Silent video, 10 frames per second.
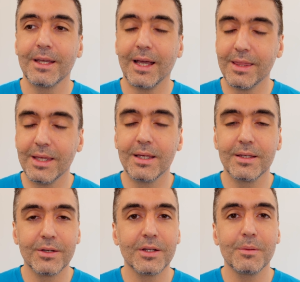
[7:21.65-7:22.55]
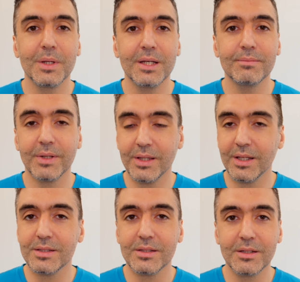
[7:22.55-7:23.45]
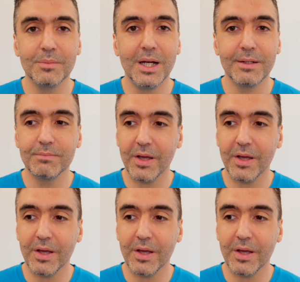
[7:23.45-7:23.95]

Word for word: I think it's a good buy.